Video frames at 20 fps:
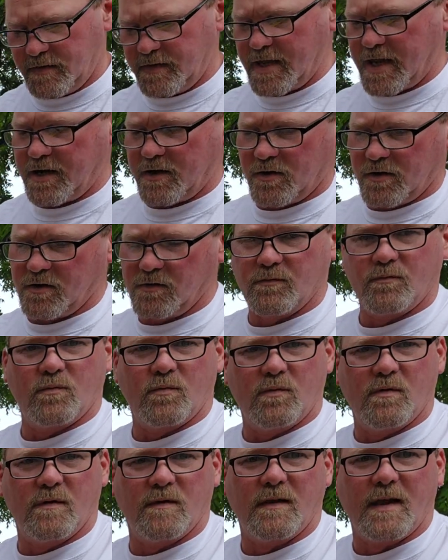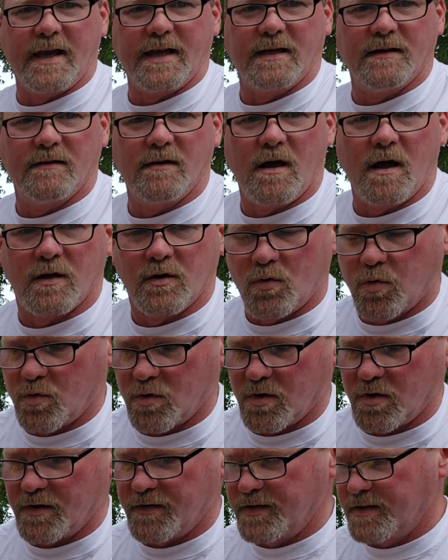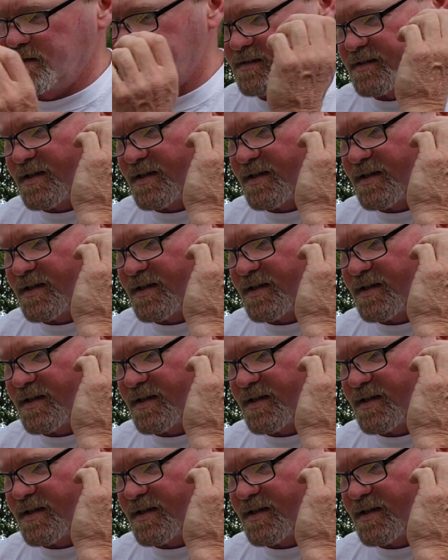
that are like a quarter of this